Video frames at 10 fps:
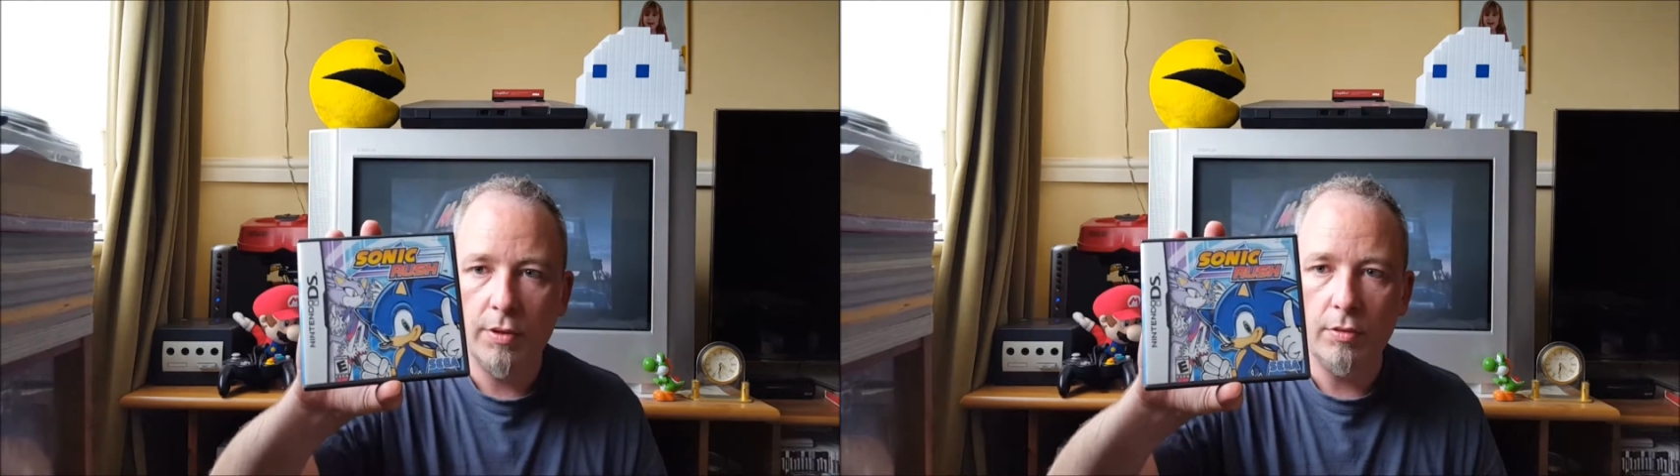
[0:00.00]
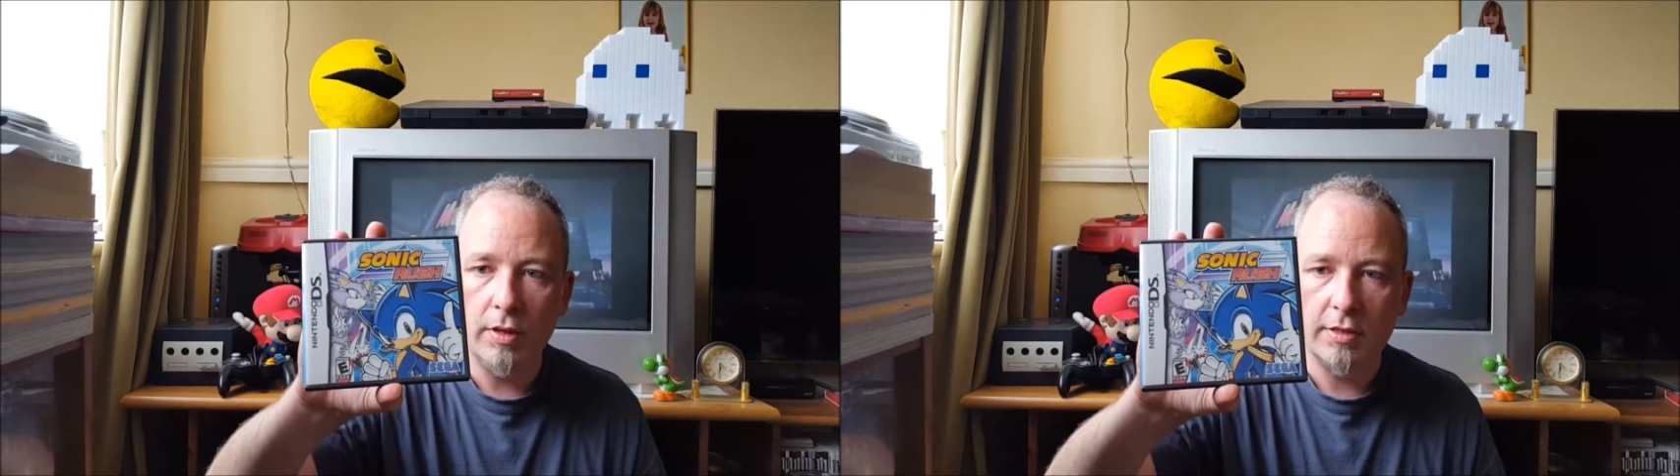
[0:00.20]

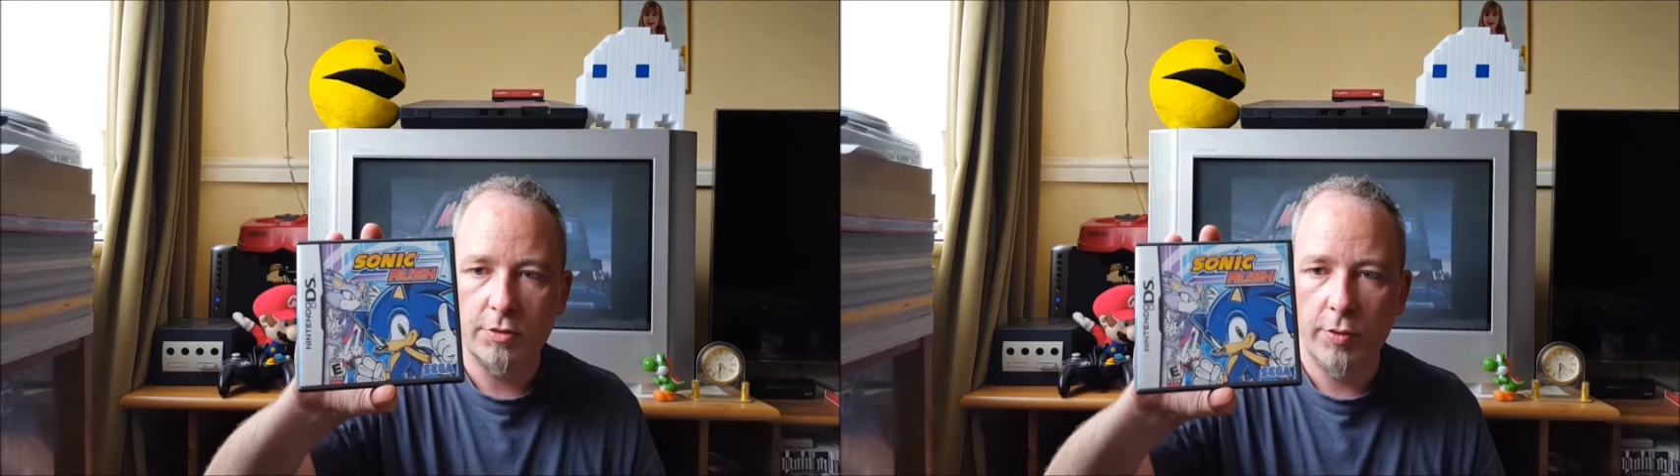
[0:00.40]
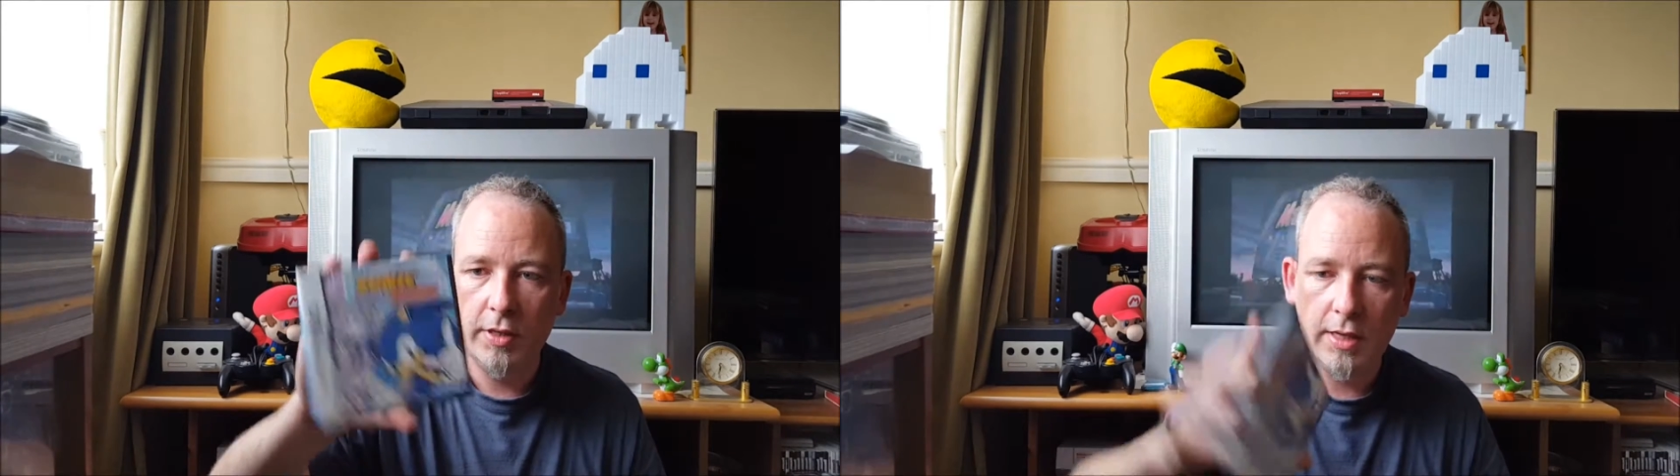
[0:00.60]
boot
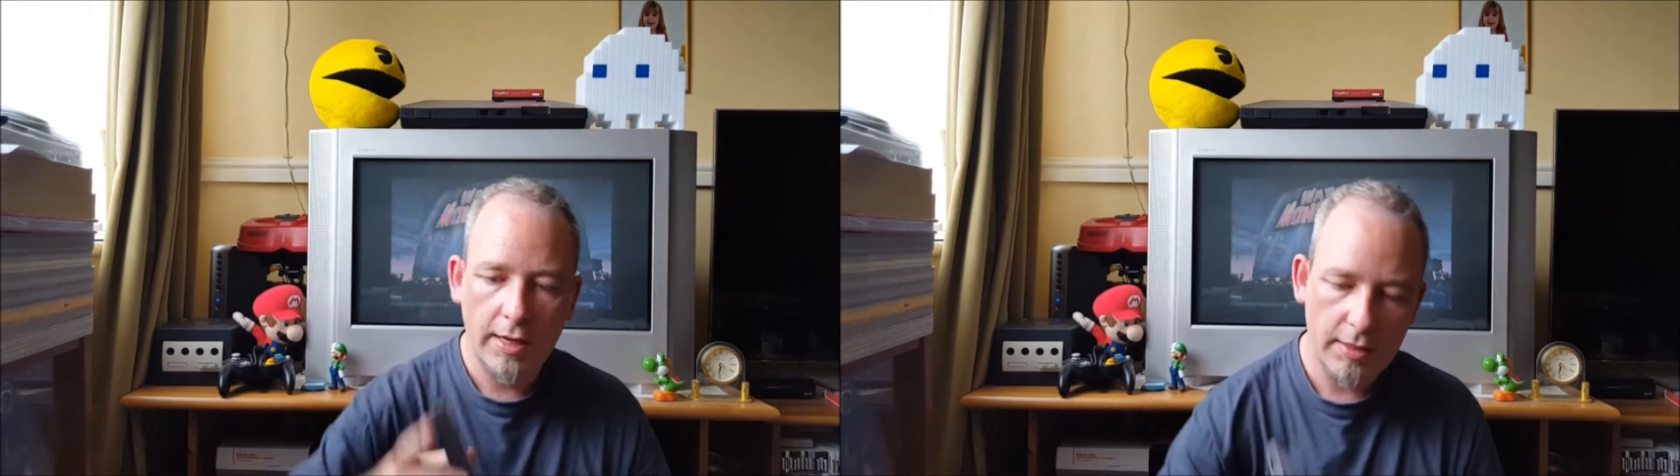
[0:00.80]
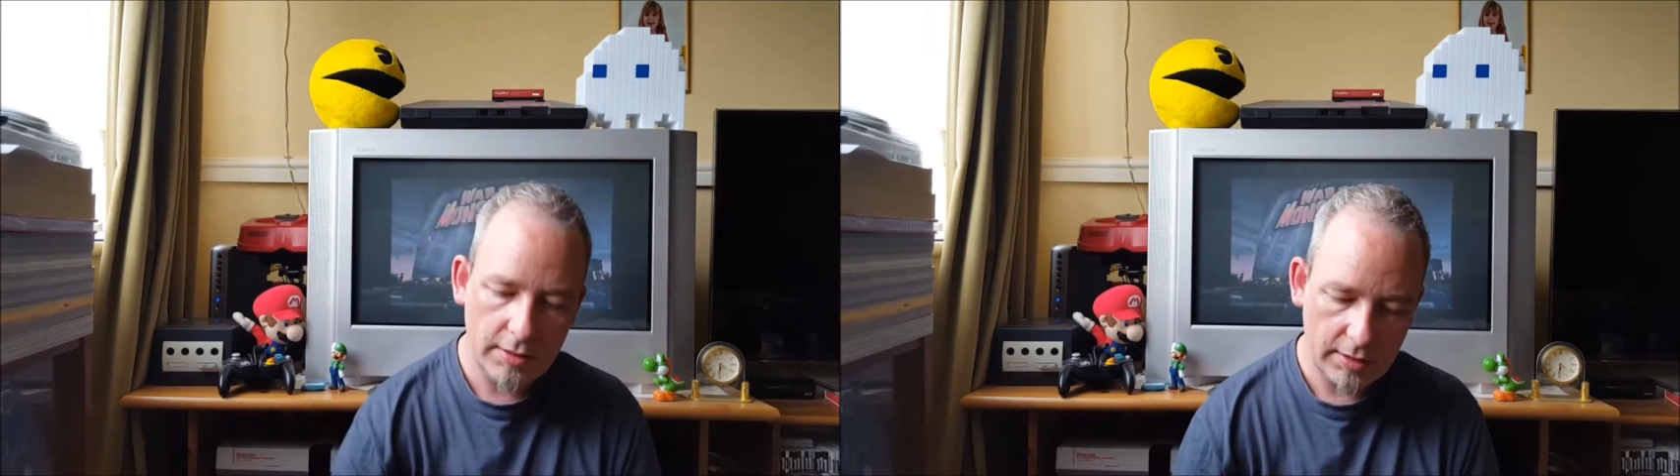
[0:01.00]
last
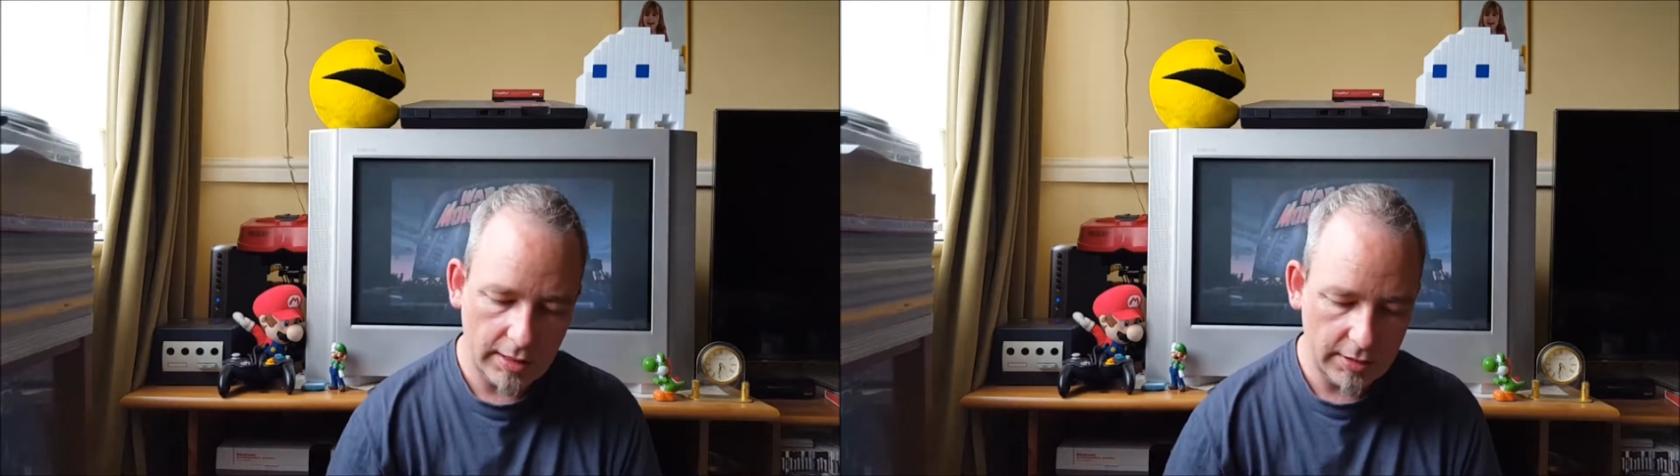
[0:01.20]
weekend.